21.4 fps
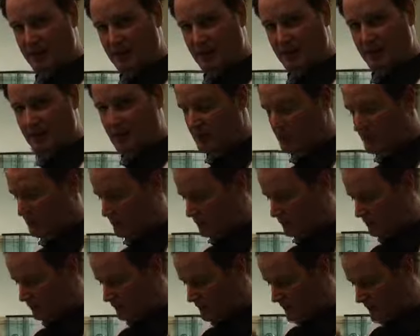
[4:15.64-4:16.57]
on,
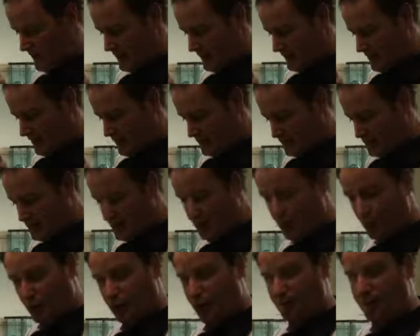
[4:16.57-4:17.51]
you'll find that the
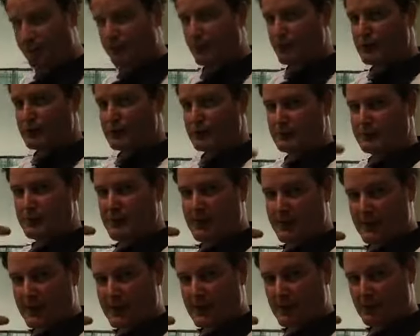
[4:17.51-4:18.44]
seal pushes
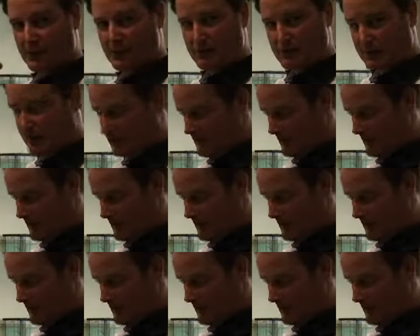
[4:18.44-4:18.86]
back out because it's